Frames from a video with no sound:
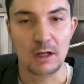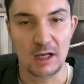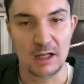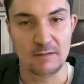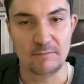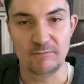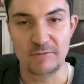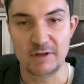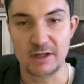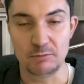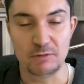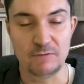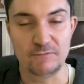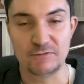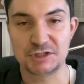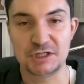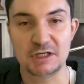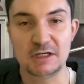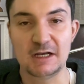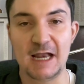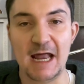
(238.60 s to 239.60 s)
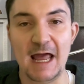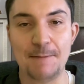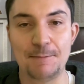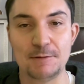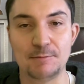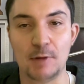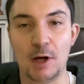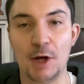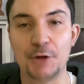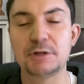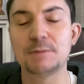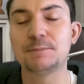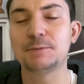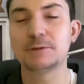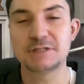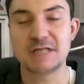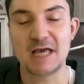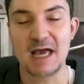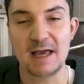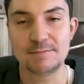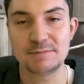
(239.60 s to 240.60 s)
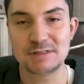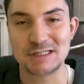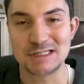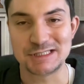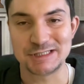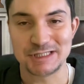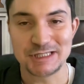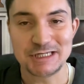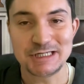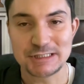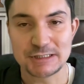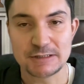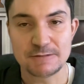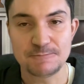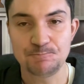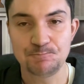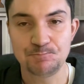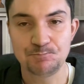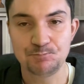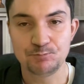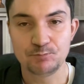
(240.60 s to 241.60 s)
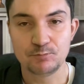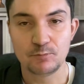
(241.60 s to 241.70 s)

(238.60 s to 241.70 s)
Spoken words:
And we've seen it happen multiple times this season.